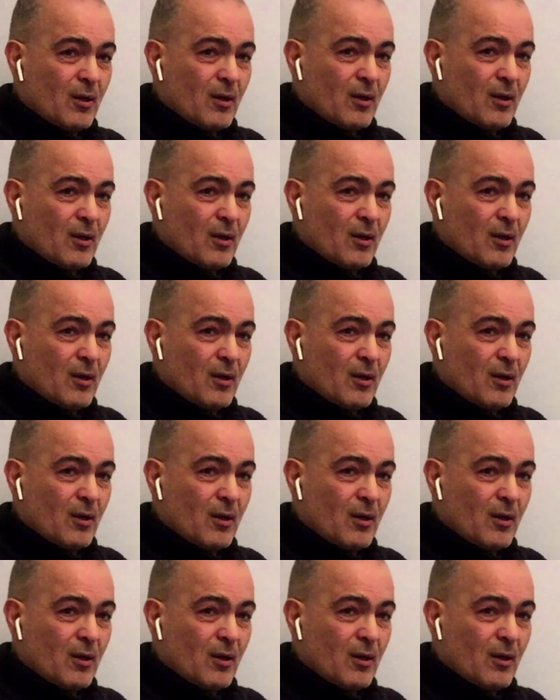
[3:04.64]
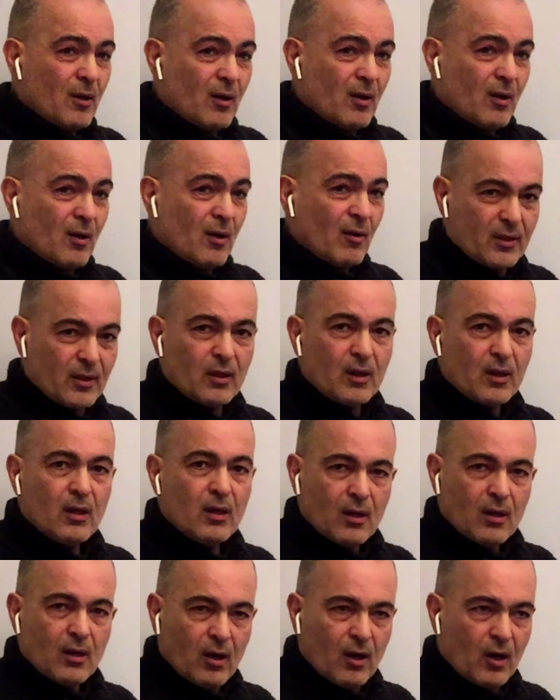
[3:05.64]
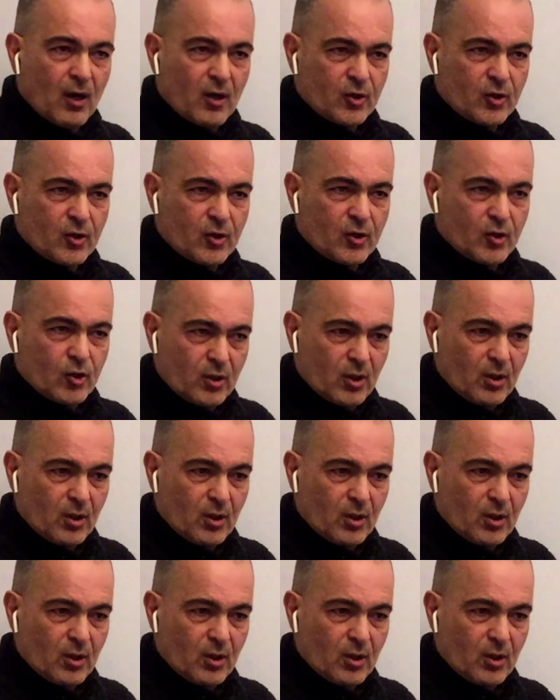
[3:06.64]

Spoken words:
for you, that's it. Khashoggi